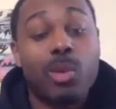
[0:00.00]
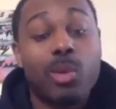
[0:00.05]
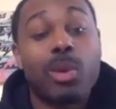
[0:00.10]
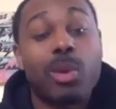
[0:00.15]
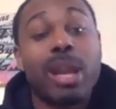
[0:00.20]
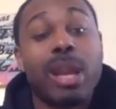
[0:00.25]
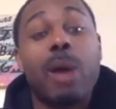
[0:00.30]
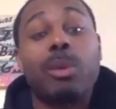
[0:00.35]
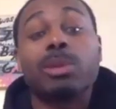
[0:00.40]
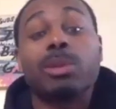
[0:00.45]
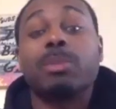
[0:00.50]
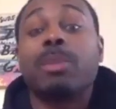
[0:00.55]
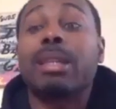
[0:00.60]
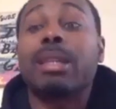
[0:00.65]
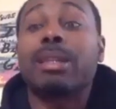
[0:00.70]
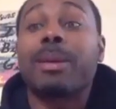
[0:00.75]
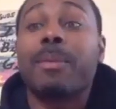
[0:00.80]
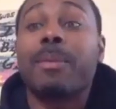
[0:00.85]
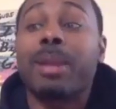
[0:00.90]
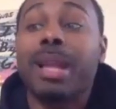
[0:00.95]
So when I was
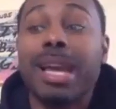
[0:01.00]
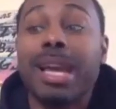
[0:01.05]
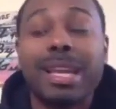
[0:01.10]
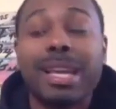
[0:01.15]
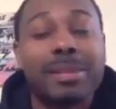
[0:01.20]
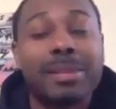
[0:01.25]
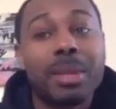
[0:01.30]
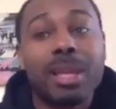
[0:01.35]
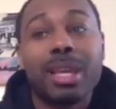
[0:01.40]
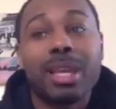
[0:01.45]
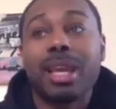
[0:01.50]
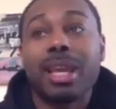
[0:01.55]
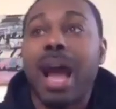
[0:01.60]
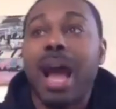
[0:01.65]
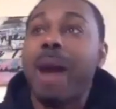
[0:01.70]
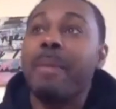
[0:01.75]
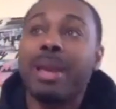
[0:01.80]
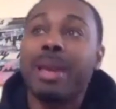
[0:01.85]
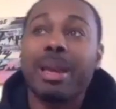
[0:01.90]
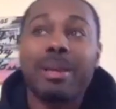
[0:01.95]
about to play,
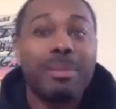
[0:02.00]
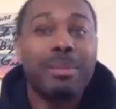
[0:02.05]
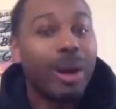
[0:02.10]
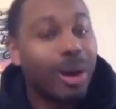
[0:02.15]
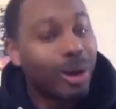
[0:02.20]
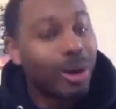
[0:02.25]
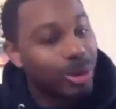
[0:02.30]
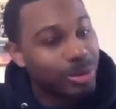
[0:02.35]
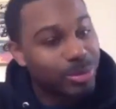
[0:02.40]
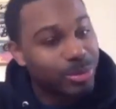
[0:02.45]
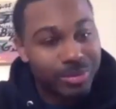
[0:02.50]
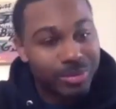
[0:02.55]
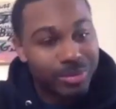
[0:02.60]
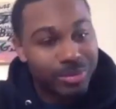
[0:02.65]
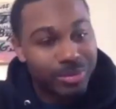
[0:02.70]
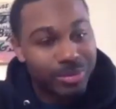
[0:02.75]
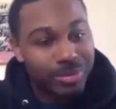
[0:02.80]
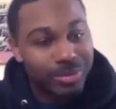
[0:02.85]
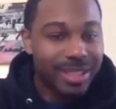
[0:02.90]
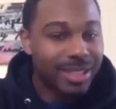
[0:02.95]
I'm in mode.
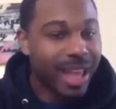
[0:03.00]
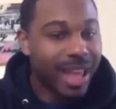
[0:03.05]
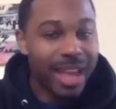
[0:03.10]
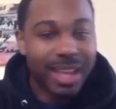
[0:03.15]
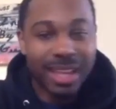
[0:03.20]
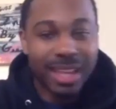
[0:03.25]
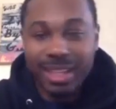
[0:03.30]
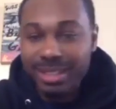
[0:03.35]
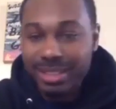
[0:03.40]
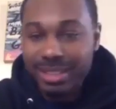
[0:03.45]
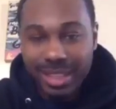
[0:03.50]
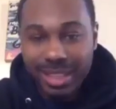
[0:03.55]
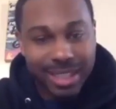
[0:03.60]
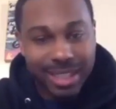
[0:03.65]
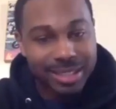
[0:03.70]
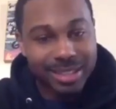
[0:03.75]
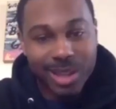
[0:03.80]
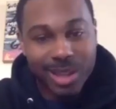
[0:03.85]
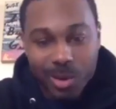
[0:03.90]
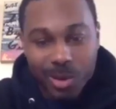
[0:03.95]
Like mm-hmm. it's,
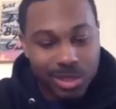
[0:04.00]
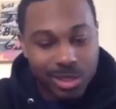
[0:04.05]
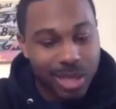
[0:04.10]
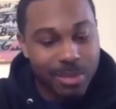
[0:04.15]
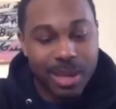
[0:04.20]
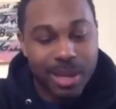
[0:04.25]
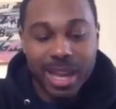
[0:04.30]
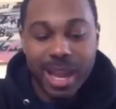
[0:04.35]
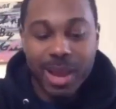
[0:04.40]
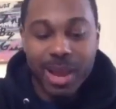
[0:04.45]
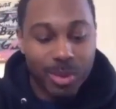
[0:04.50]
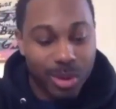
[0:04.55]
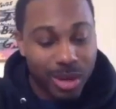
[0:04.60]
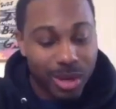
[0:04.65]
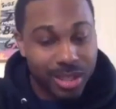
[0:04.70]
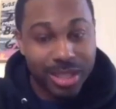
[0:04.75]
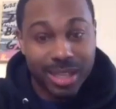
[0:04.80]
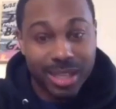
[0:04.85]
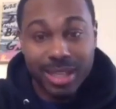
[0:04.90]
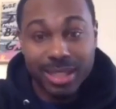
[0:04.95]
it's go time. I got
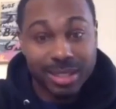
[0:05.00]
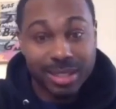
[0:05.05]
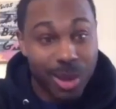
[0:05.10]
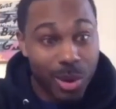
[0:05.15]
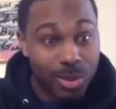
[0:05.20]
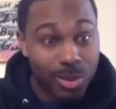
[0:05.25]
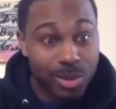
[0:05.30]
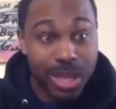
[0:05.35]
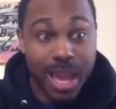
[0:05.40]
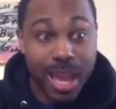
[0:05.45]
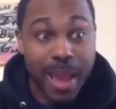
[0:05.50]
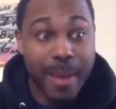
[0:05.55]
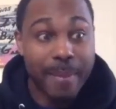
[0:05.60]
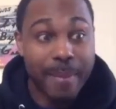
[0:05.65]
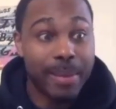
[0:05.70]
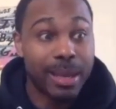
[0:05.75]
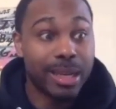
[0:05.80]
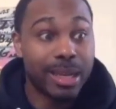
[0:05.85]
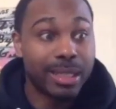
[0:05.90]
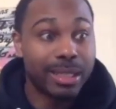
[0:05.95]
one year, it's go time.
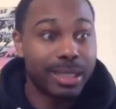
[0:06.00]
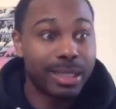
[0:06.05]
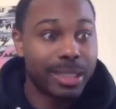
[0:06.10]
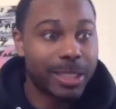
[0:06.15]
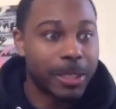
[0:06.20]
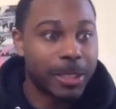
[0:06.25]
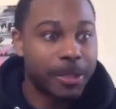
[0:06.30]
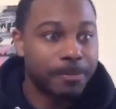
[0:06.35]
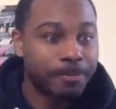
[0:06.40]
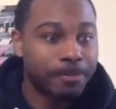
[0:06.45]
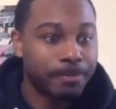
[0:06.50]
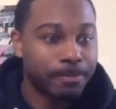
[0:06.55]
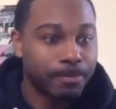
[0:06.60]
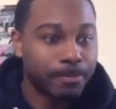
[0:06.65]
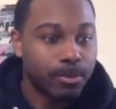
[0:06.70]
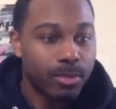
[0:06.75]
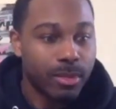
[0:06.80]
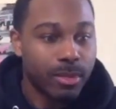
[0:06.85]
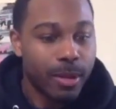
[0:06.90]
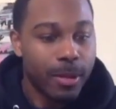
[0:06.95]
And um,
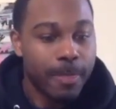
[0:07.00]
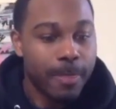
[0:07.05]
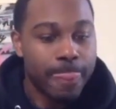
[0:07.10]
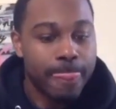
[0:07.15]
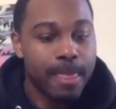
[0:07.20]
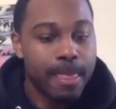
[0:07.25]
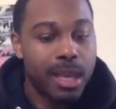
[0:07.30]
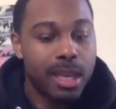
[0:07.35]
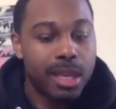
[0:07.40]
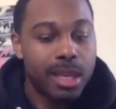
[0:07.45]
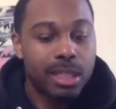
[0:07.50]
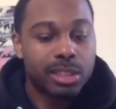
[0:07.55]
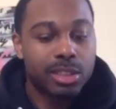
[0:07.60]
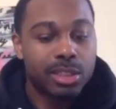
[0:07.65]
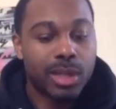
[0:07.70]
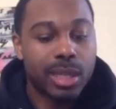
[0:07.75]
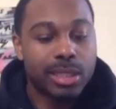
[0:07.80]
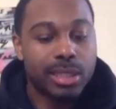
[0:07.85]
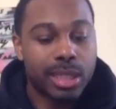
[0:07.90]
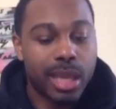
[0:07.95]

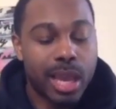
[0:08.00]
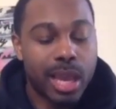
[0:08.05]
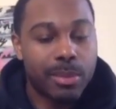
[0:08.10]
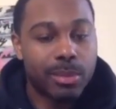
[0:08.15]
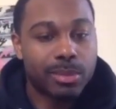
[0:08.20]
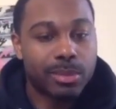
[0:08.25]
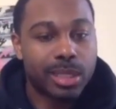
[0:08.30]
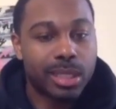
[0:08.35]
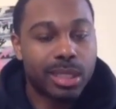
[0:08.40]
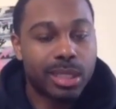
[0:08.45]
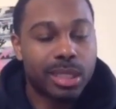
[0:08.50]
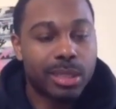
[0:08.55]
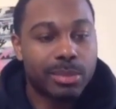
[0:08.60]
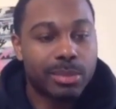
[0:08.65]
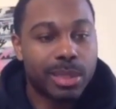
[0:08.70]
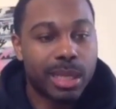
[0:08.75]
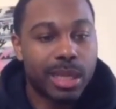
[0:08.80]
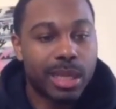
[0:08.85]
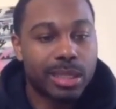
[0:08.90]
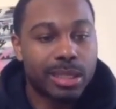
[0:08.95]
Tracy Abrams, he ended up
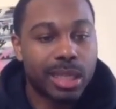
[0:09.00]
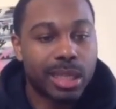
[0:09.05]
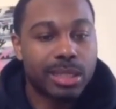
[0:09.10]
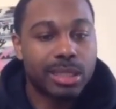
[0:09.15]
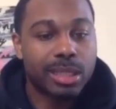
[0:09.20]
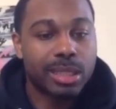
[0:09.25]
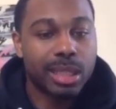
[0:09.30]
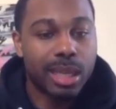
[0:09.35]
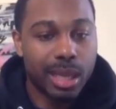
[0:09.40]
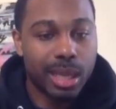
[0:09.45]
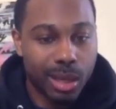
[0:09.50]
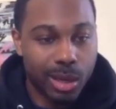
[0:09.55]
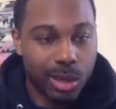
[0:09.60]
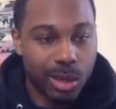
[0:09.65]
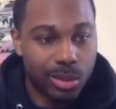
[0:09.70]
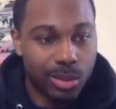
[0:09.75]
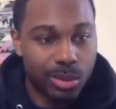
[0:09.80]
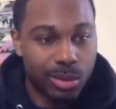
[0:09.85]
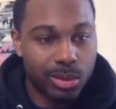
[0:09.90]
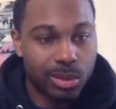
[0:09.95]
tearing his
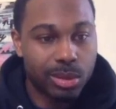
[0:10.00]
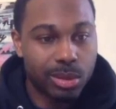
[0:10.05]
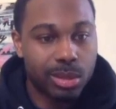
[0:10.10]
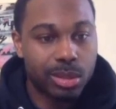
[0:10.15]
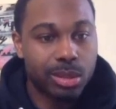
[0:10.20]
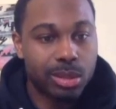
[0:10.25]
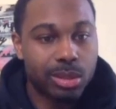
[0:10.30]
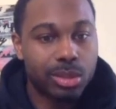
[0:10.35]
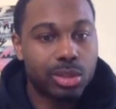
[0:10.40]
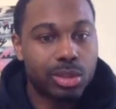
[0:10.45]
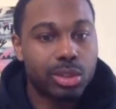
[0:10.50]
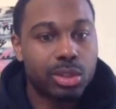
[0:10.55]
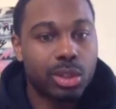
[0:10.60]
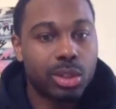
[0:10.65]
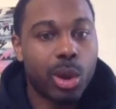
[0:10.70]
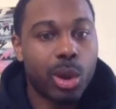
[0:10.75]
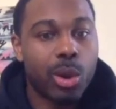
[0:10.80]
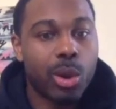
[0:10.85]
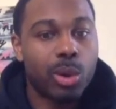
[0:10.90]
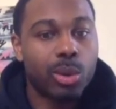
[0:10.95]
ACL. Mm-hmm.
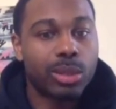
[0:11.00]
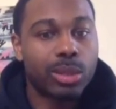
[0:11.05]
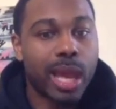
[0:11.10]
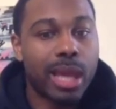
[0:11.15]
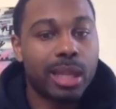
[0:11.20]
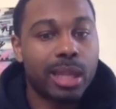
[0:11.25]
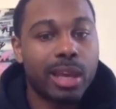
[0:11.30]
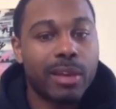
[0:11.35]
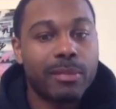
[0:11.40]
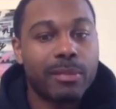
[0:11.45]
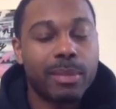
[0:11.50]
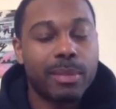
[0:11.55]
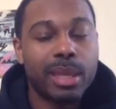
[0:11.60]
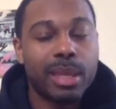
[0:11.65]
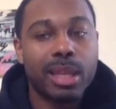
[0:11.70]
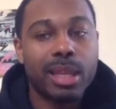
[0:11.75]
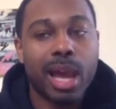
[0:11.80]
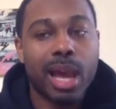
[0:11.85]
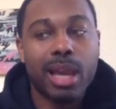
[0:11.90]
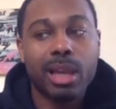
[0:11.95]
So that left
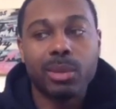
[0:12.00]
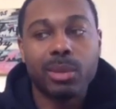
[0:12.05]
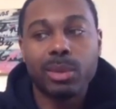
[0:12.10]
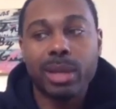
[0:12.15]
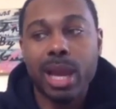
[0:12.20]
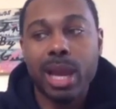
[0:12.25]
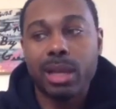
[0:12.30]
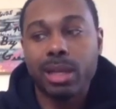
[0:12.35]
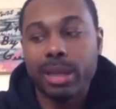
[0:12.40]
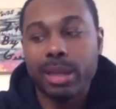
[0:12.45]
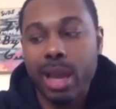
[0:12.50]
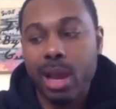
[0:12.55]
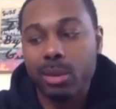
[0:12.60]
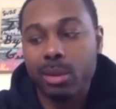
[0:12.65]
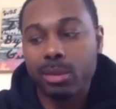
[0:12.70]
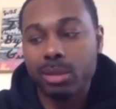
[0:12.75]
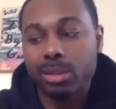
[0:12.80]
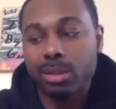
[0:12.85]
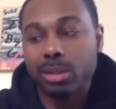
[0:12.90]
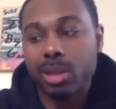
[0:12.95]
me like without a
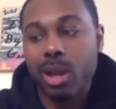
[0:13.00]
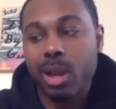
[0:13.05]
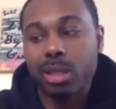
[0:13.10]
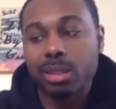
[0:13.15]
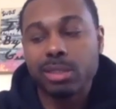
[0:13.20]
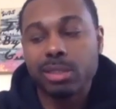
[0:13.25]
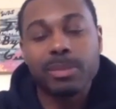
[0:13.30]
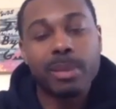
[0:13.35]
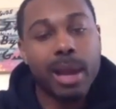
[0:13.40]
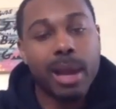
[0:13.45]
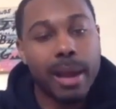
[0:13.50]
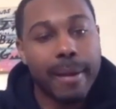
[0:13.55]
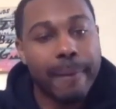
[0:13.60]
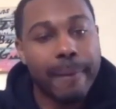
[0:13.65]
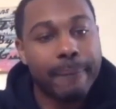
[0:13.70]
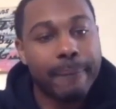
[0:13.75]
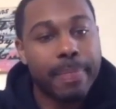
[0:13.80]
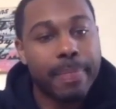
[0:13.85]
doubt the starting spot.